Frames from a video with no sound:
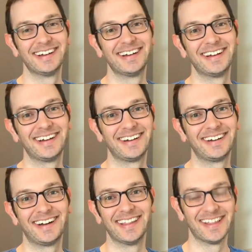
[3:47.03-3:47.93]
Oh,
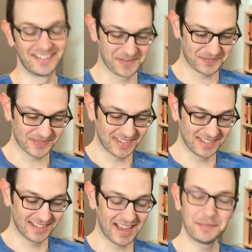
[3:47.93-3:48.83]
I love it.
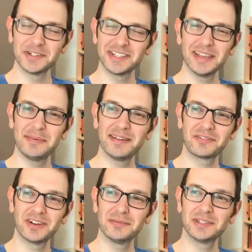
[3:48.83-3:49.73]
How much did they pay
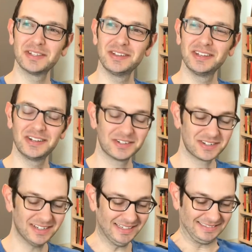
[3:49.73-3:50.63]
for him years
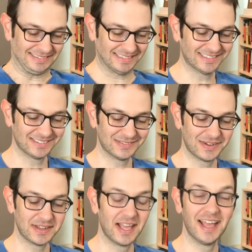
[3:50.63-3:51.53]
ago? Okay,
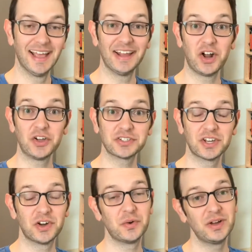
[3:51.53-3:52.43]
anyway. And
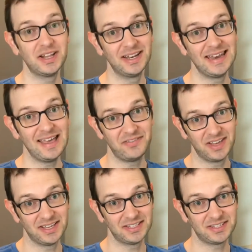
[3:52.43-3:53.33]
also,
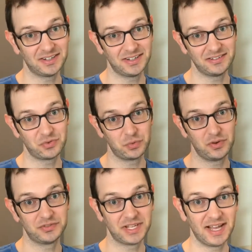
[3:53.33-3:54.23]
Neves for
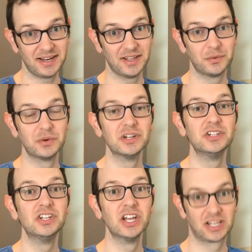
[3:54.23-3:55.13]
Wolves had a
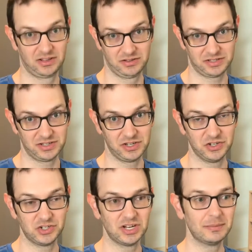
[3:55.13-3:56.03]
ridiculously
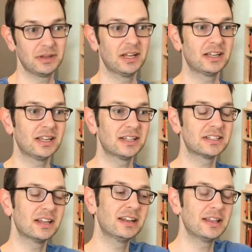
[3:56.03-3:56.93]
good chip against,
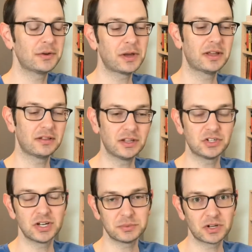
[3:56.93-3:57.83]

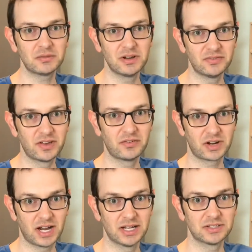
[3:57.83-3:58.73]
chips aren't my favorite
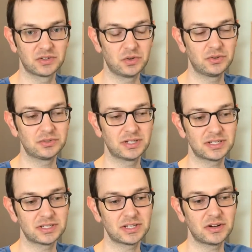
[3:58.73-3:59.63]
kinds of goals
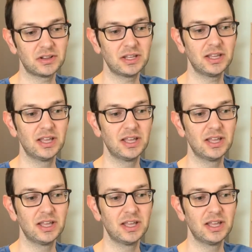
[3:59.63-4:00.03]
necessarily,